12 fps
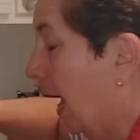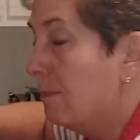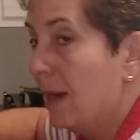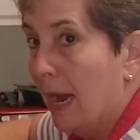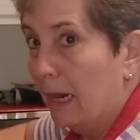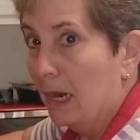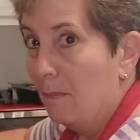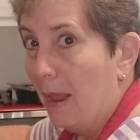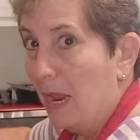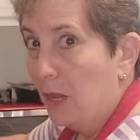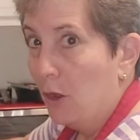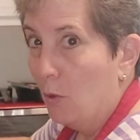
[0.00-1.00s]
I'm not going to
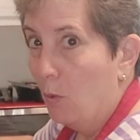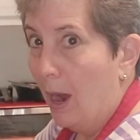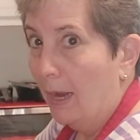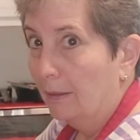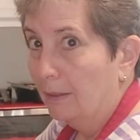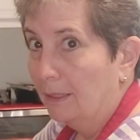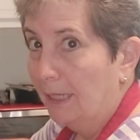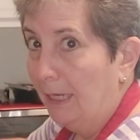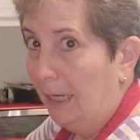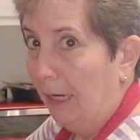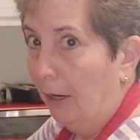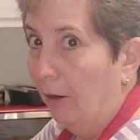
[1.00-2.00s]
make you
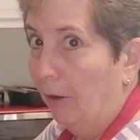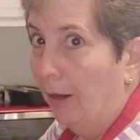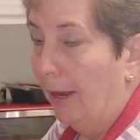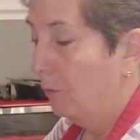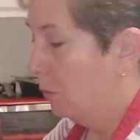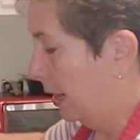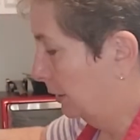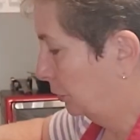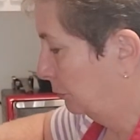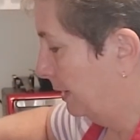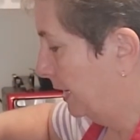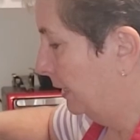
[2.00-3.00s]
sit here and
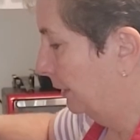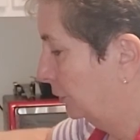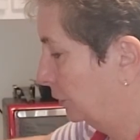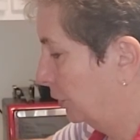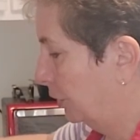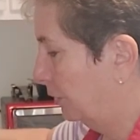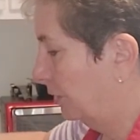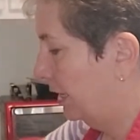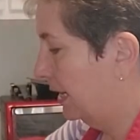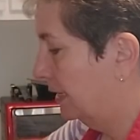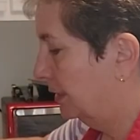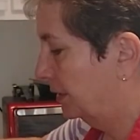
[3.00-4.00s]
watch me stir
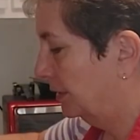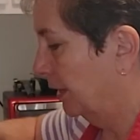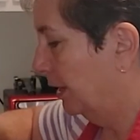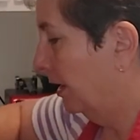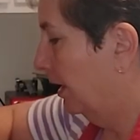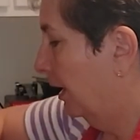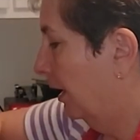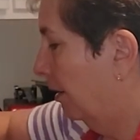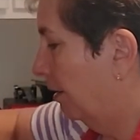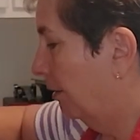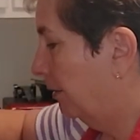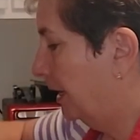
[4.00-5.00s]

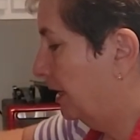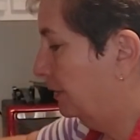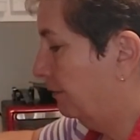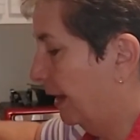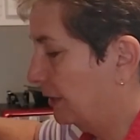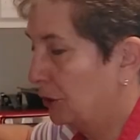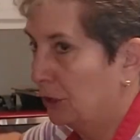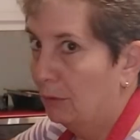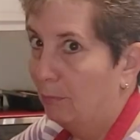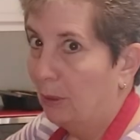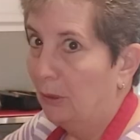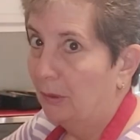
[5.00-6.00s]
all these
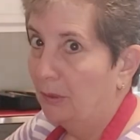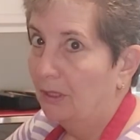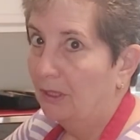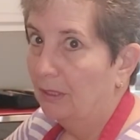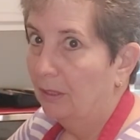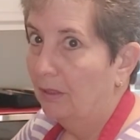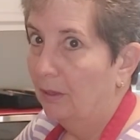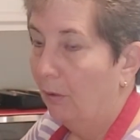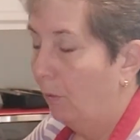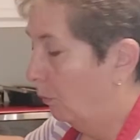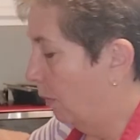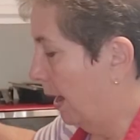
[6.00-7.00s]
vegetables
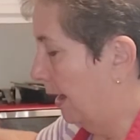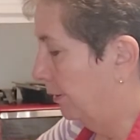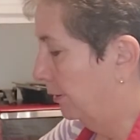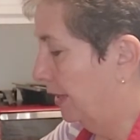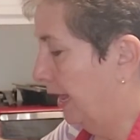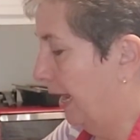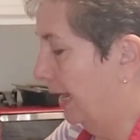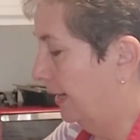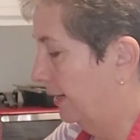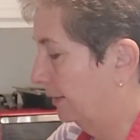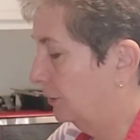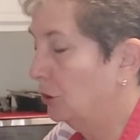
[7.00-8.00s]
while
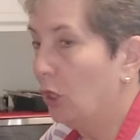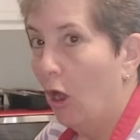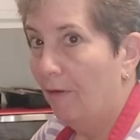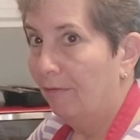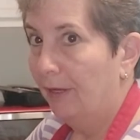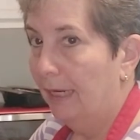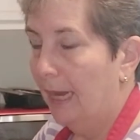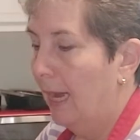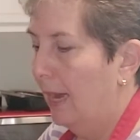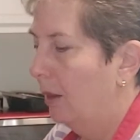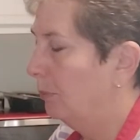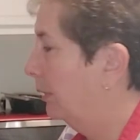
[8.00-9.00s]
they soften
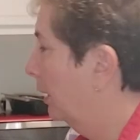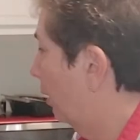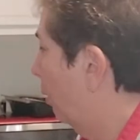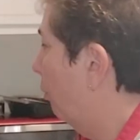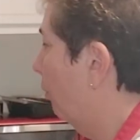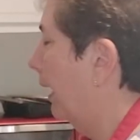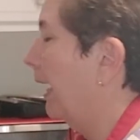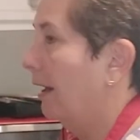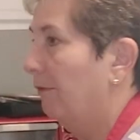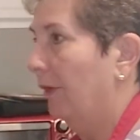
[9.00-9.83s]
up. Oh, and I